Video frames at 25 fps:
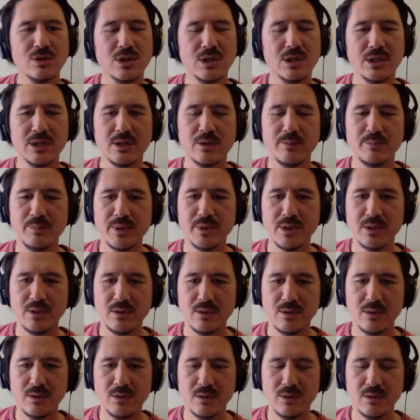a little bit
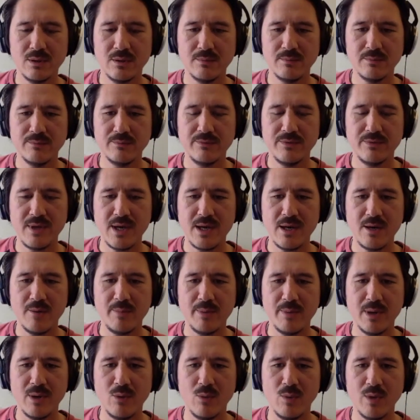uh, um, there
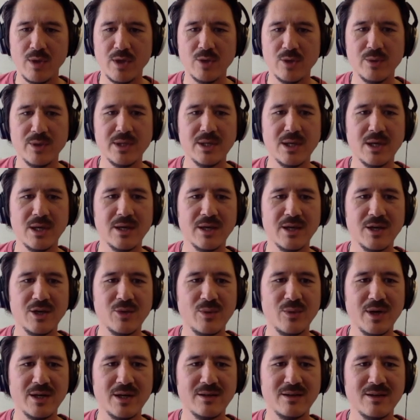about when you were younger. You
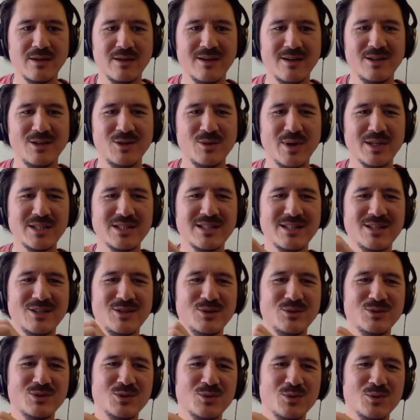had you actually
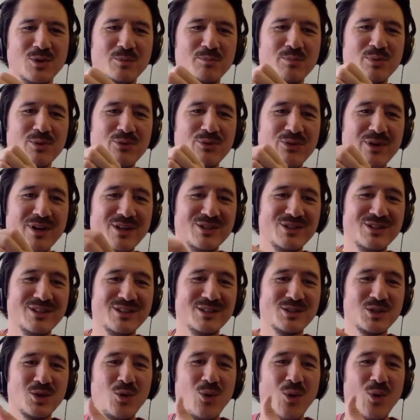used the word
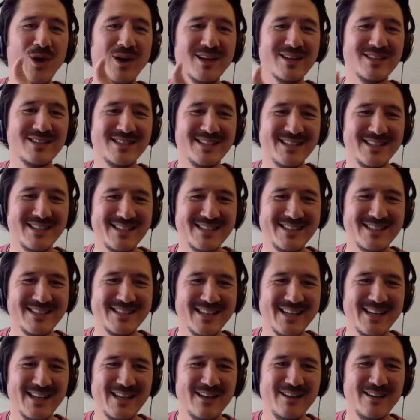perfectionist qualities.
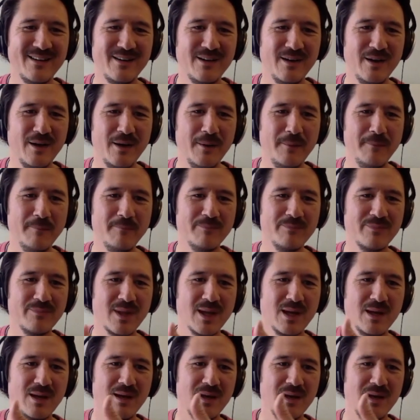Um, mm.